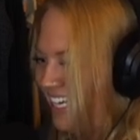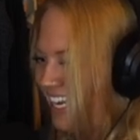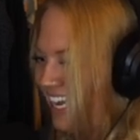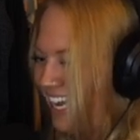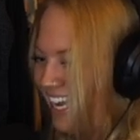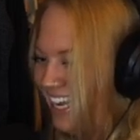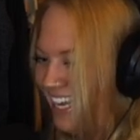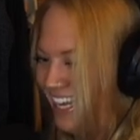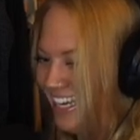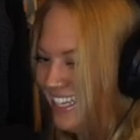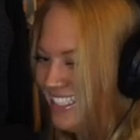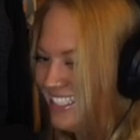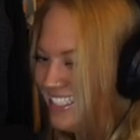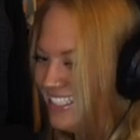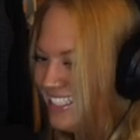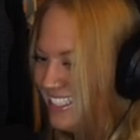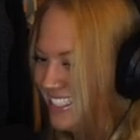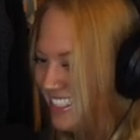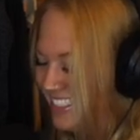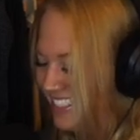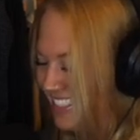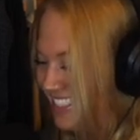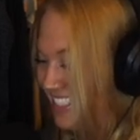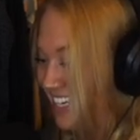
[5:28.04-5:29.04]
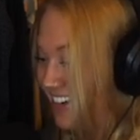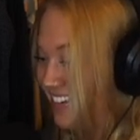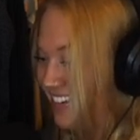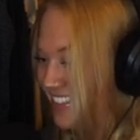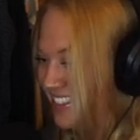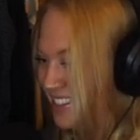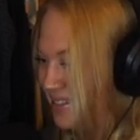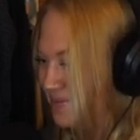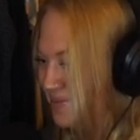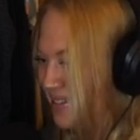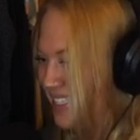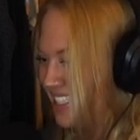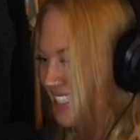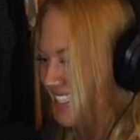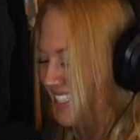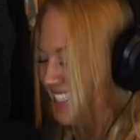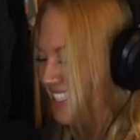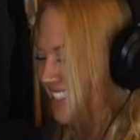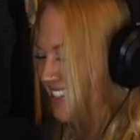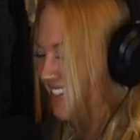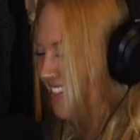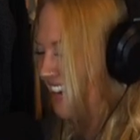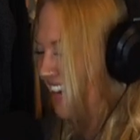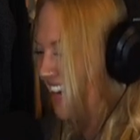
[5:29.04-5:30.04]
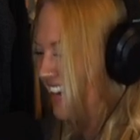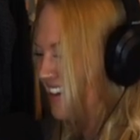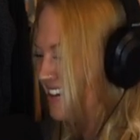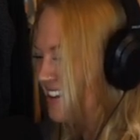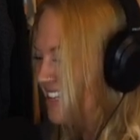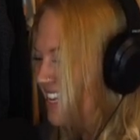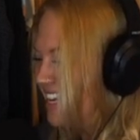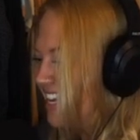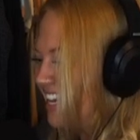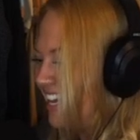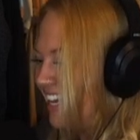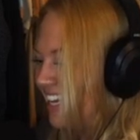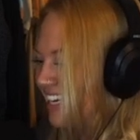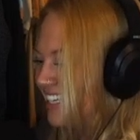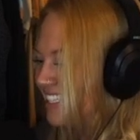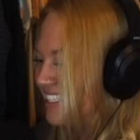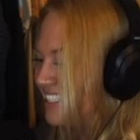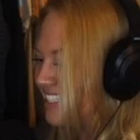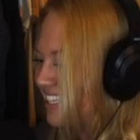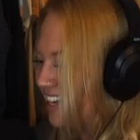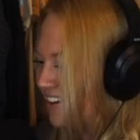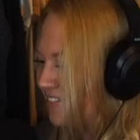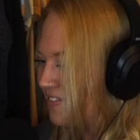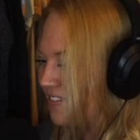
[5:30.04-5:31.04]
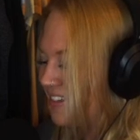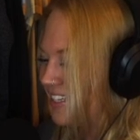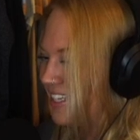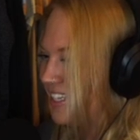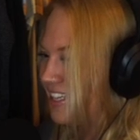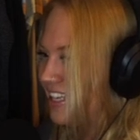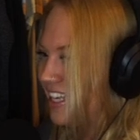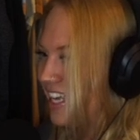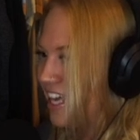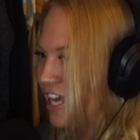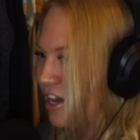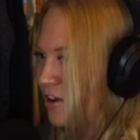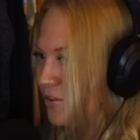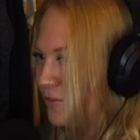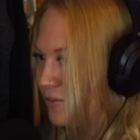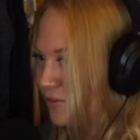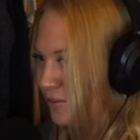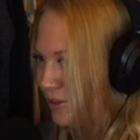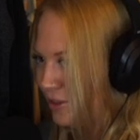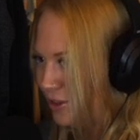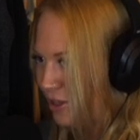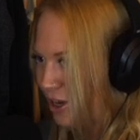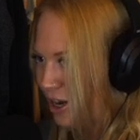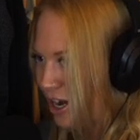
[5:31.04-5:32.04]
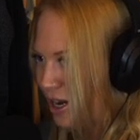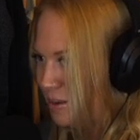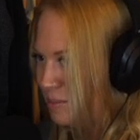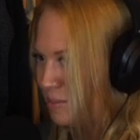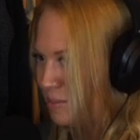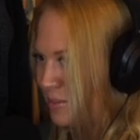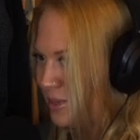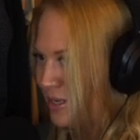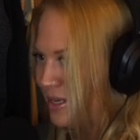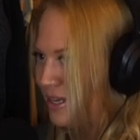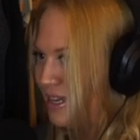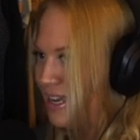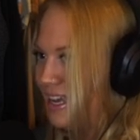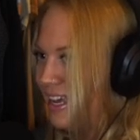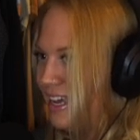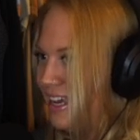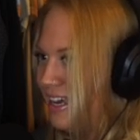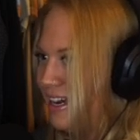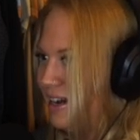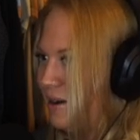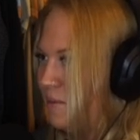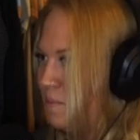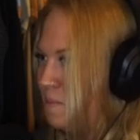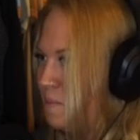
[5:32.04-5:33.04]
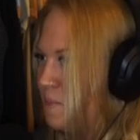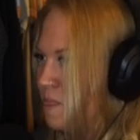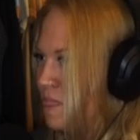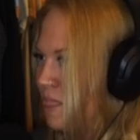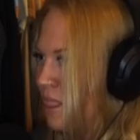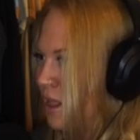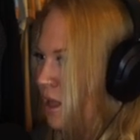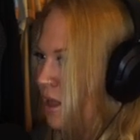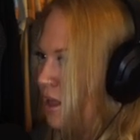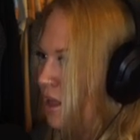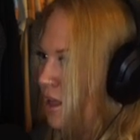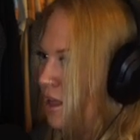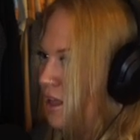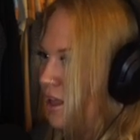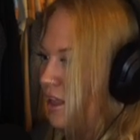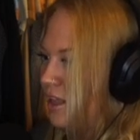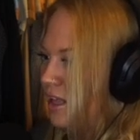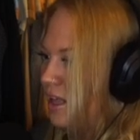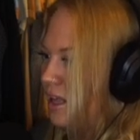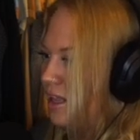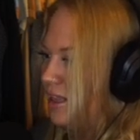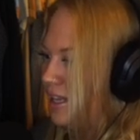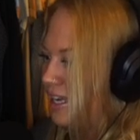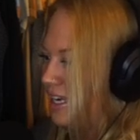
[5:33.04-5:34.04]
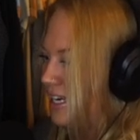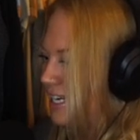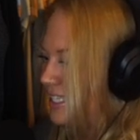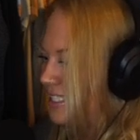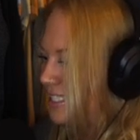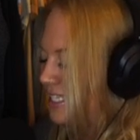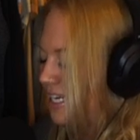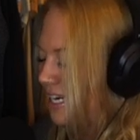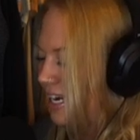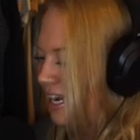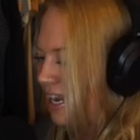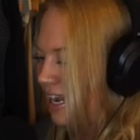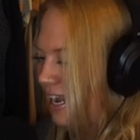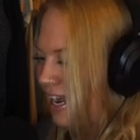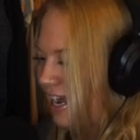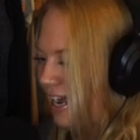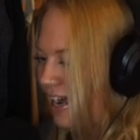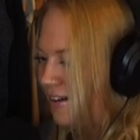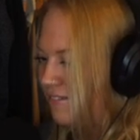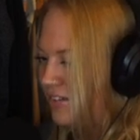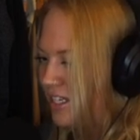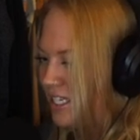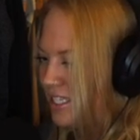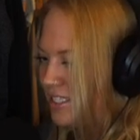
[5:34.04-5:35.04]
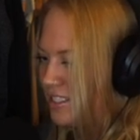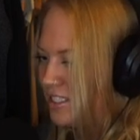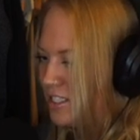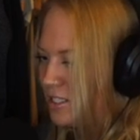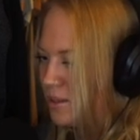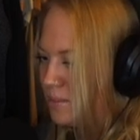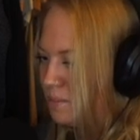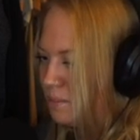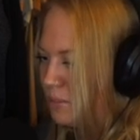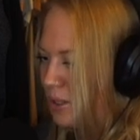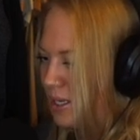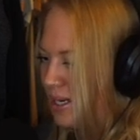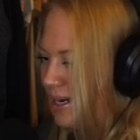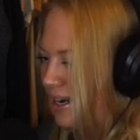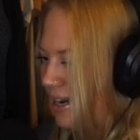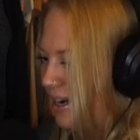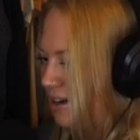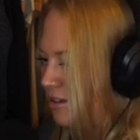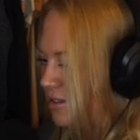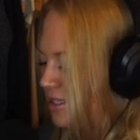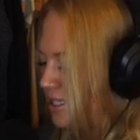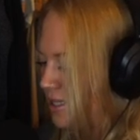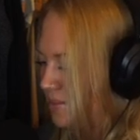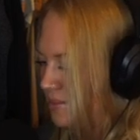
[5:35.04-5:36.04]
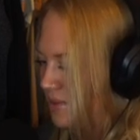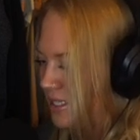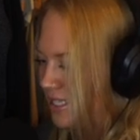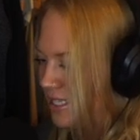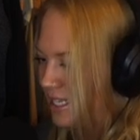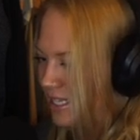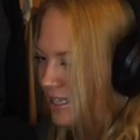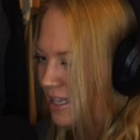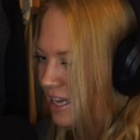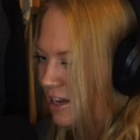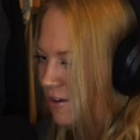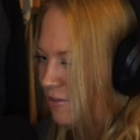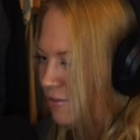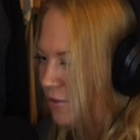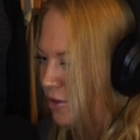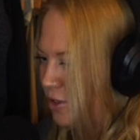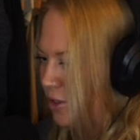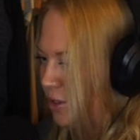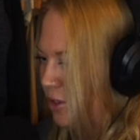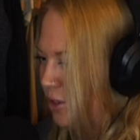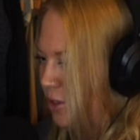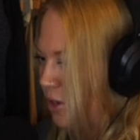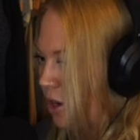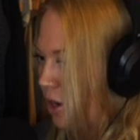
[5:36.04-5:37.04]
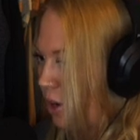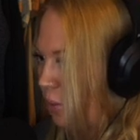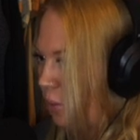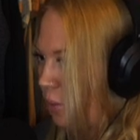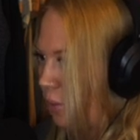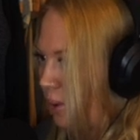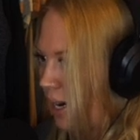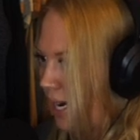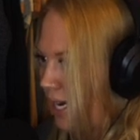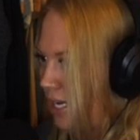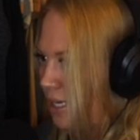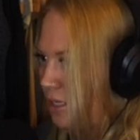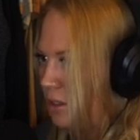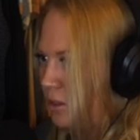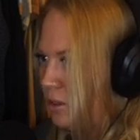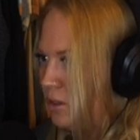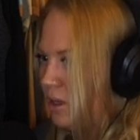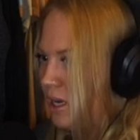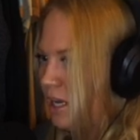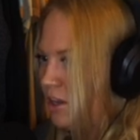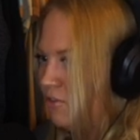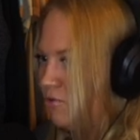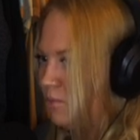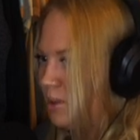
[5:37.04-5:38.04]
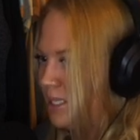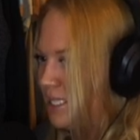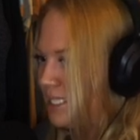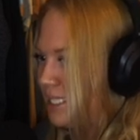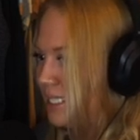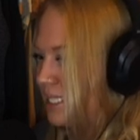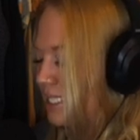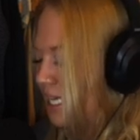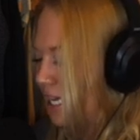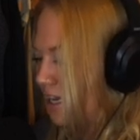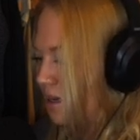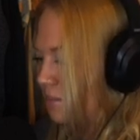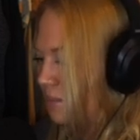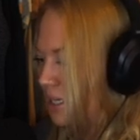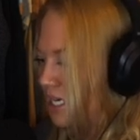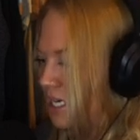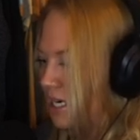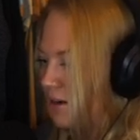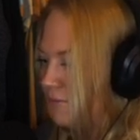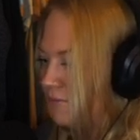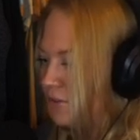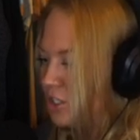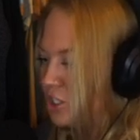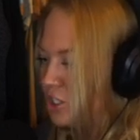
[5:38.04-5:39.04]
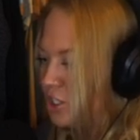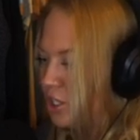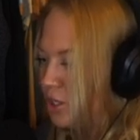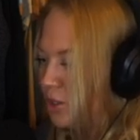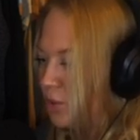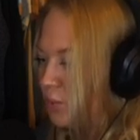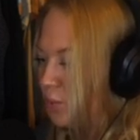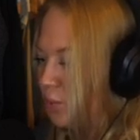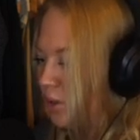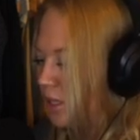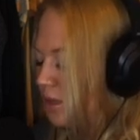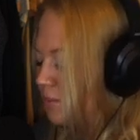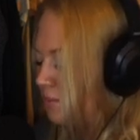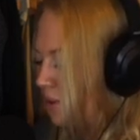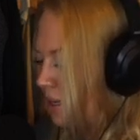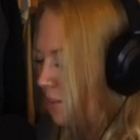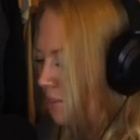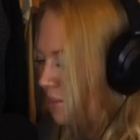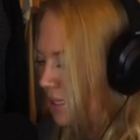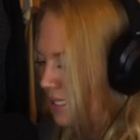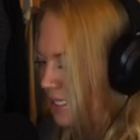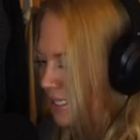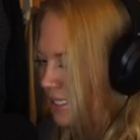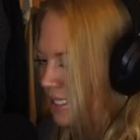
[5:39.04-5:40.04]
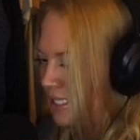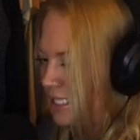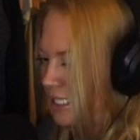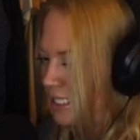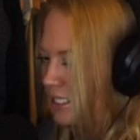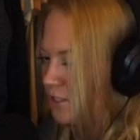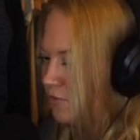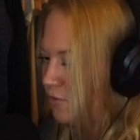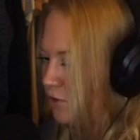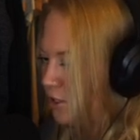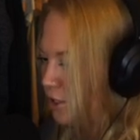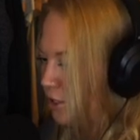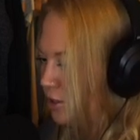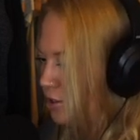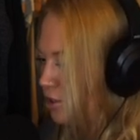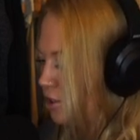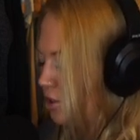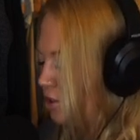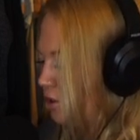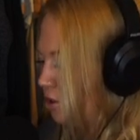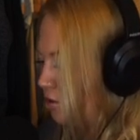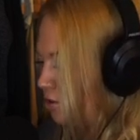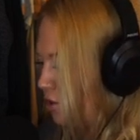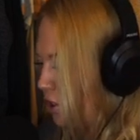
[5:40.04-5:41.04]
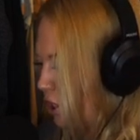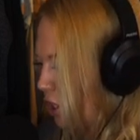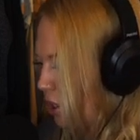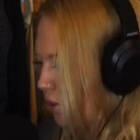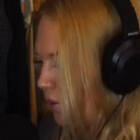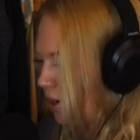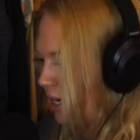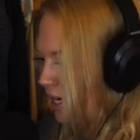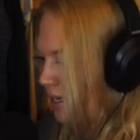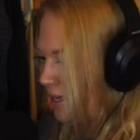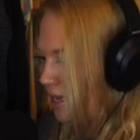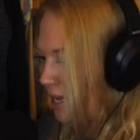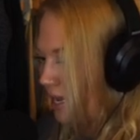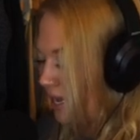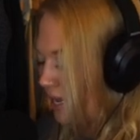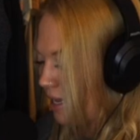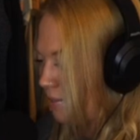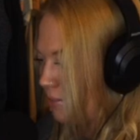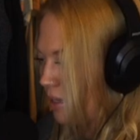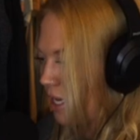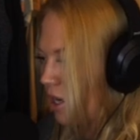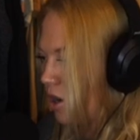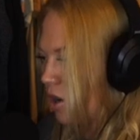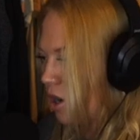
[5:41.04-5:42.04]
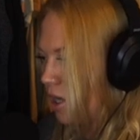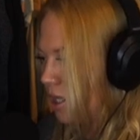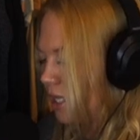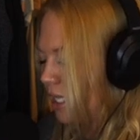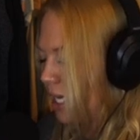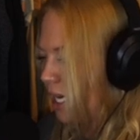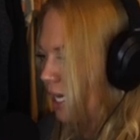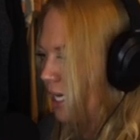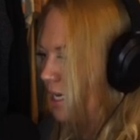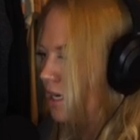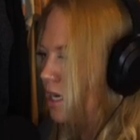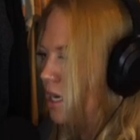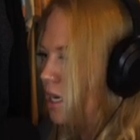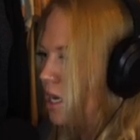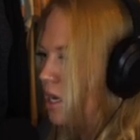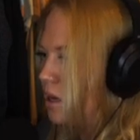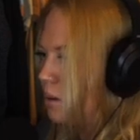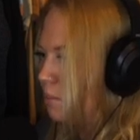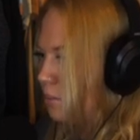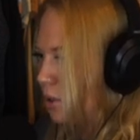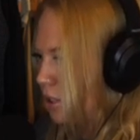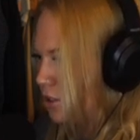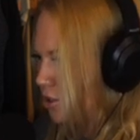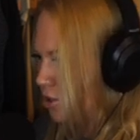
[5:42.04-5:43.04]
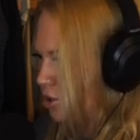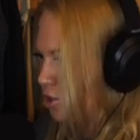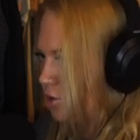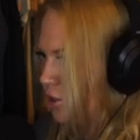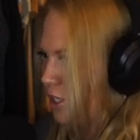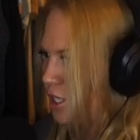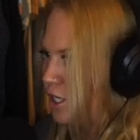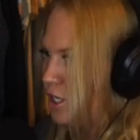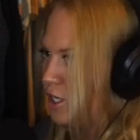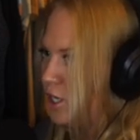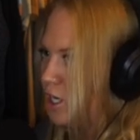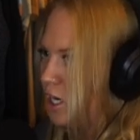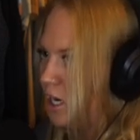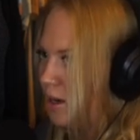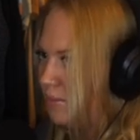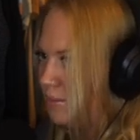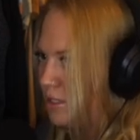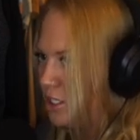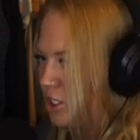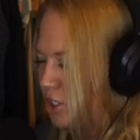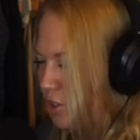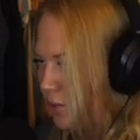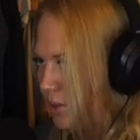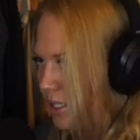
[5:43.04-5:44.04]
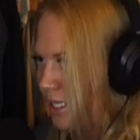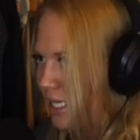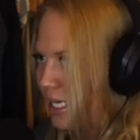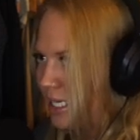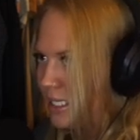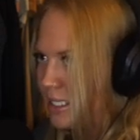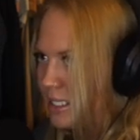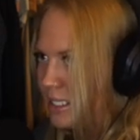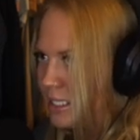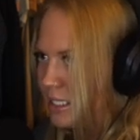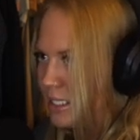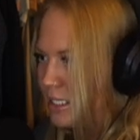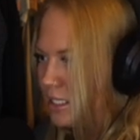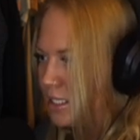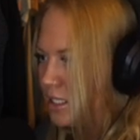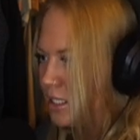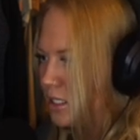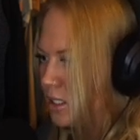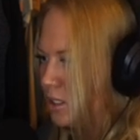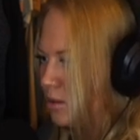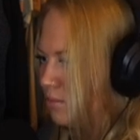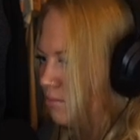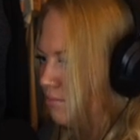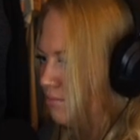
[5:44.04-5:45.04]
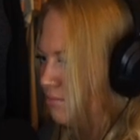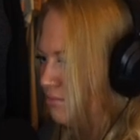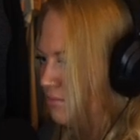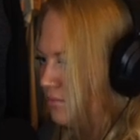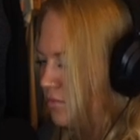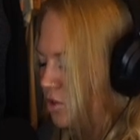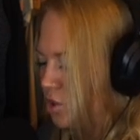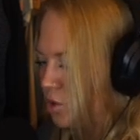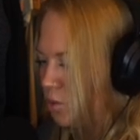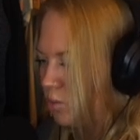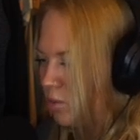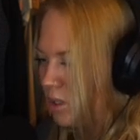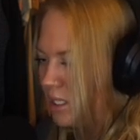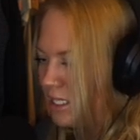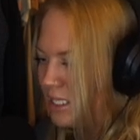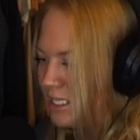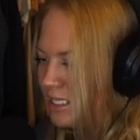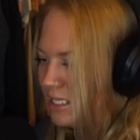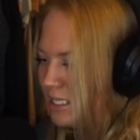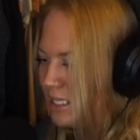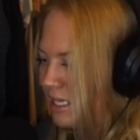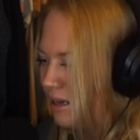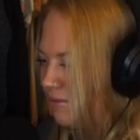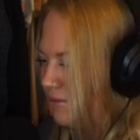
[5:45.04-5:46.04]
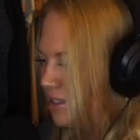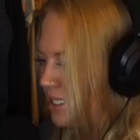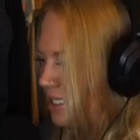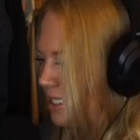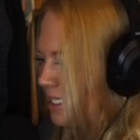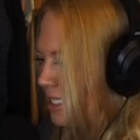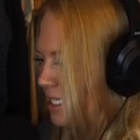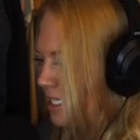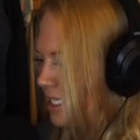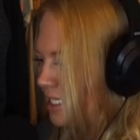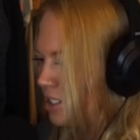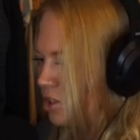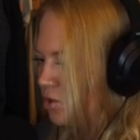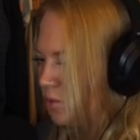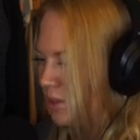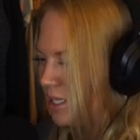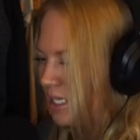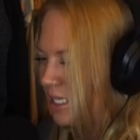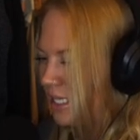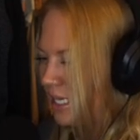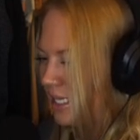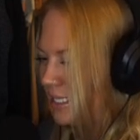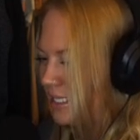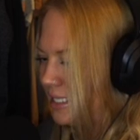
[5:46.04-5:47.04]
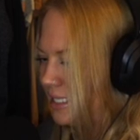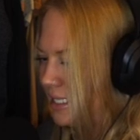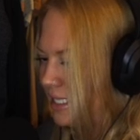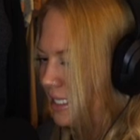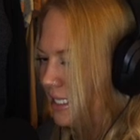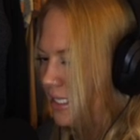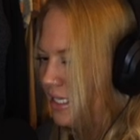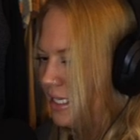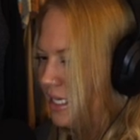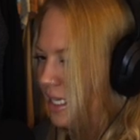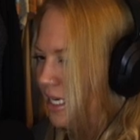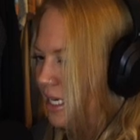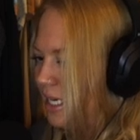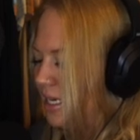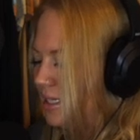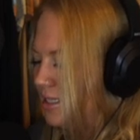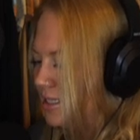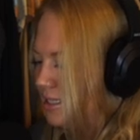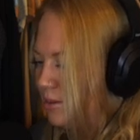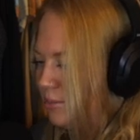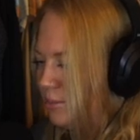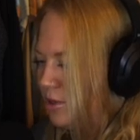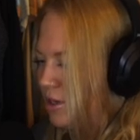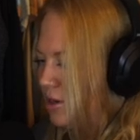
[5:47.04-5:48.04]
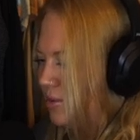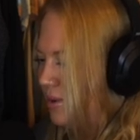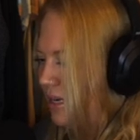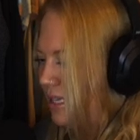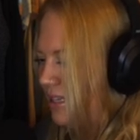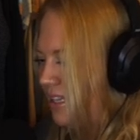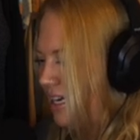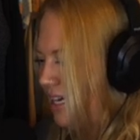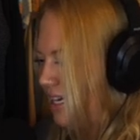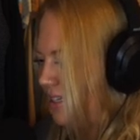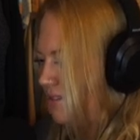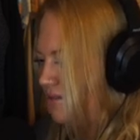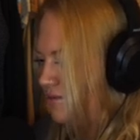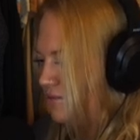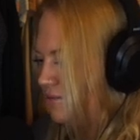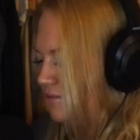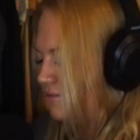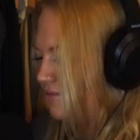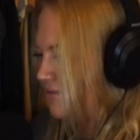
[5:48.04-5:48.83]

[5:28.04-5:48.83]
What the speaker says: and tear it to pieces, right? It could definitely flop. And like I said, I haven't put out something like that for a while. I've been staying in my comfort zone with my business. For those who don't know, I am an online personal trainer. I've been doing that since 2017, 2019, somewhere around that.